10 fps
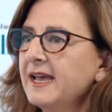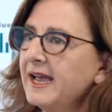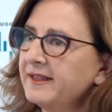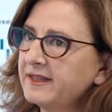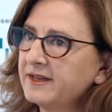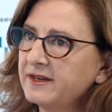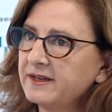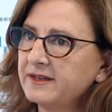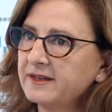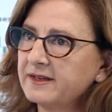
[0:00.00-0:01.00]
And
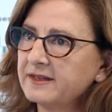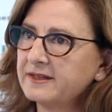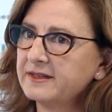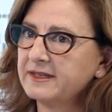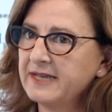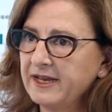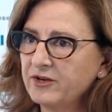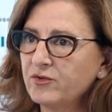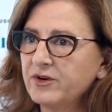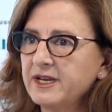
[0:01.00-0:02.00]
the
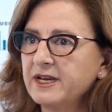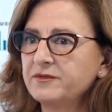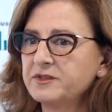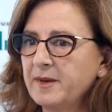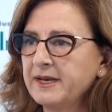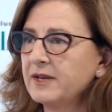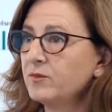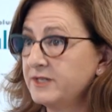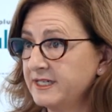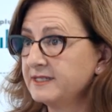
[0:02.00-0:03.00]
category of
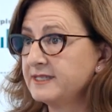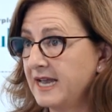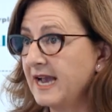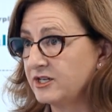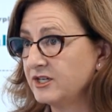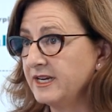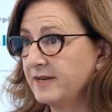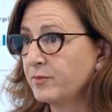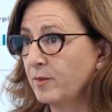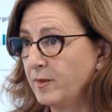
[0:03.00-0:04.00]
spending which is
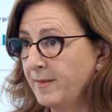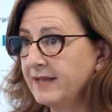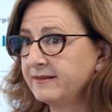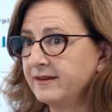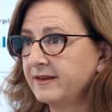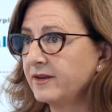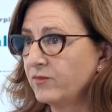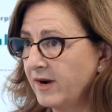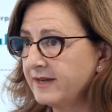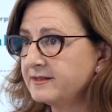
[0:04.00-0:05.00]
actually problematic
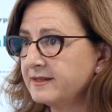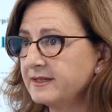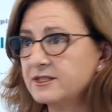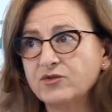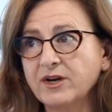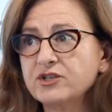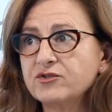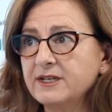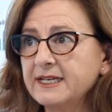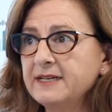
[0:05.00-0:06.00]
and rising
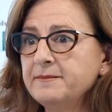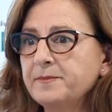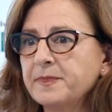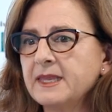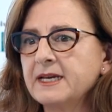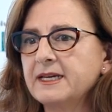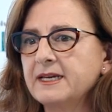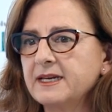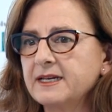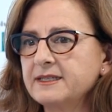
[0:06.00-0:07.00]
structurally,
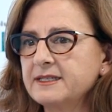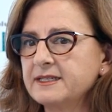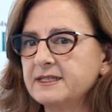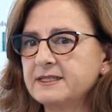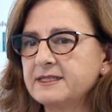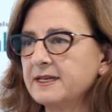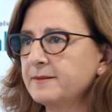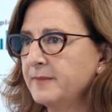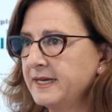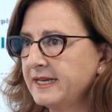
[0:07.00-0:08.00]
this is
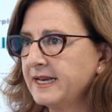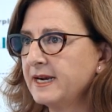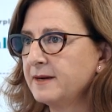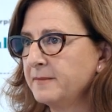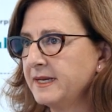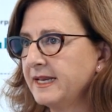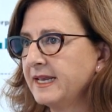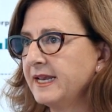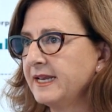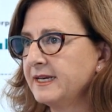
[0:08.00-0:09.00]
Medicare,
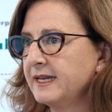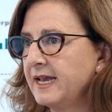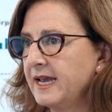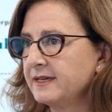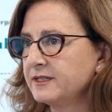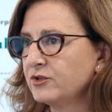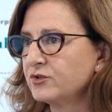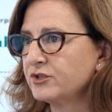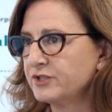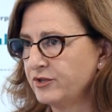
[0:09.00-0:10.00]
Medicaid, and
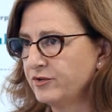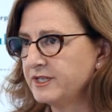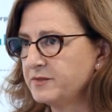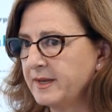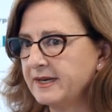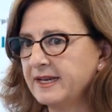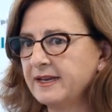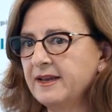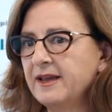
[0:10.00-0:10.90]
Social Security spending.